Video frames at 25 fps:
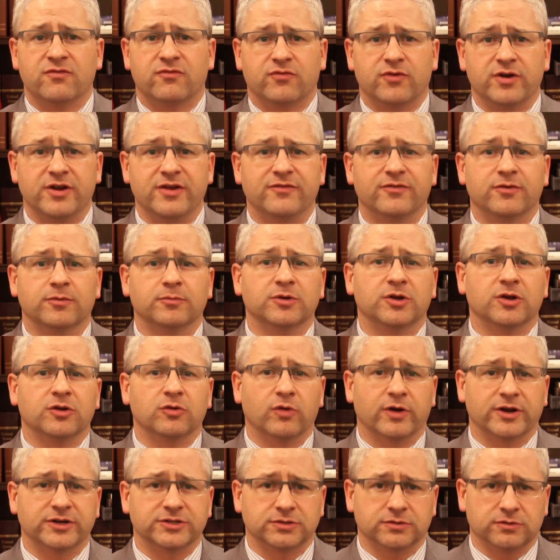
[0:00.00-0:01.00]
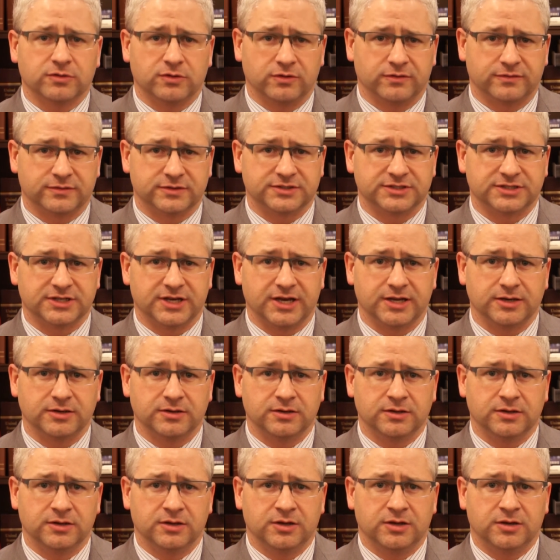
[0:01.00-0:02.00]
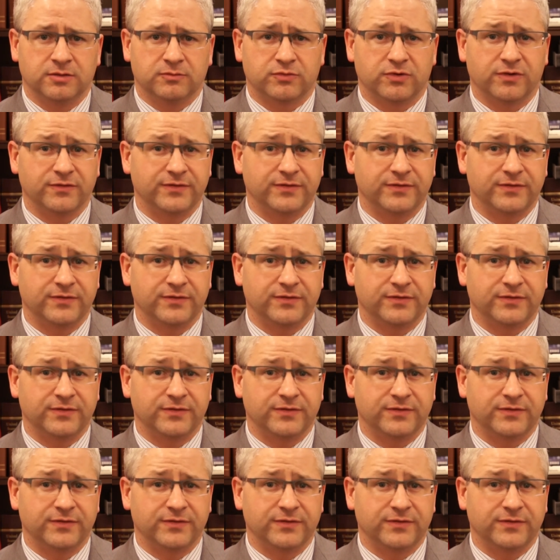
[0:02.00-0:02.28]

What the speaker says: free from congressional oversight,